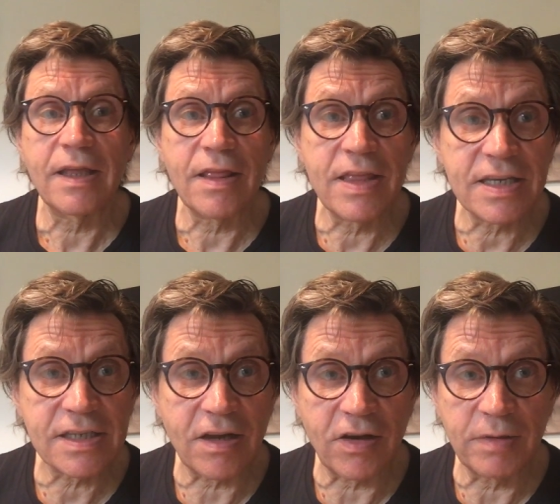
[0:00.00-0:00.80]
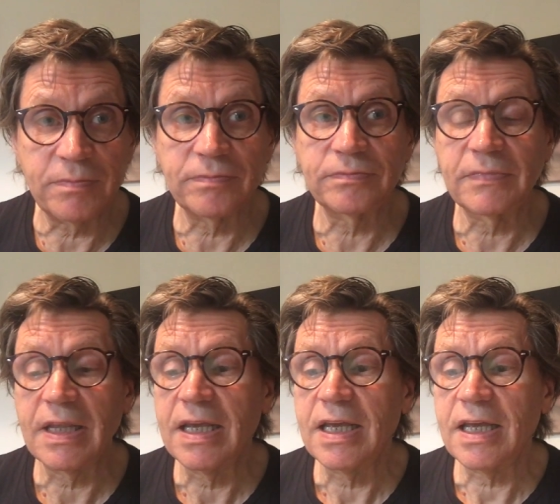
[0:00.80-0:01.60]
This time,
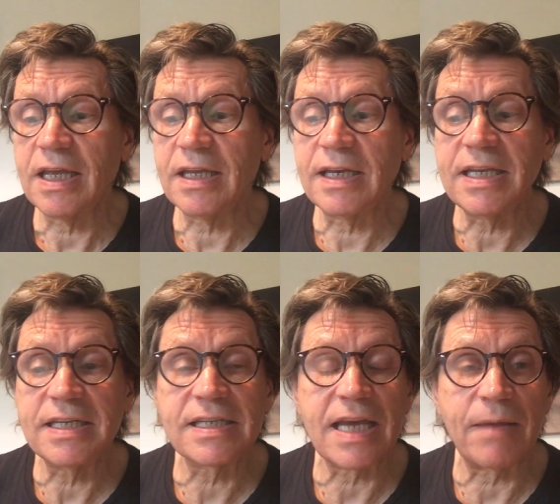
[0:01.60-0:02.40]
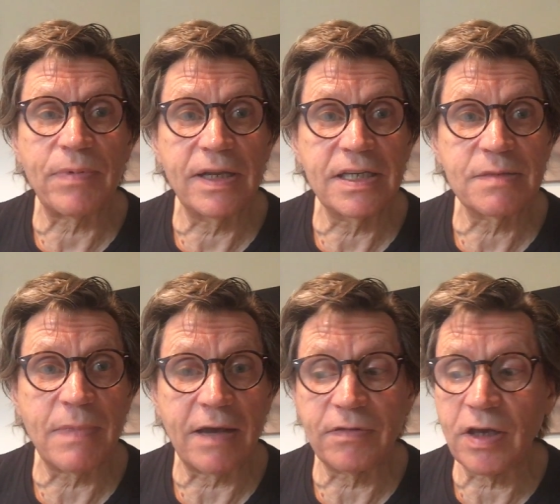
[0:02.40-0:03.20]
at least Apolline's
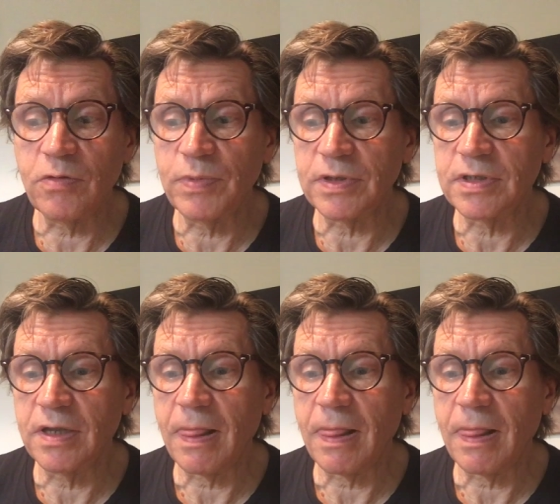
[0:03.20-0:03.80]
mouth opened.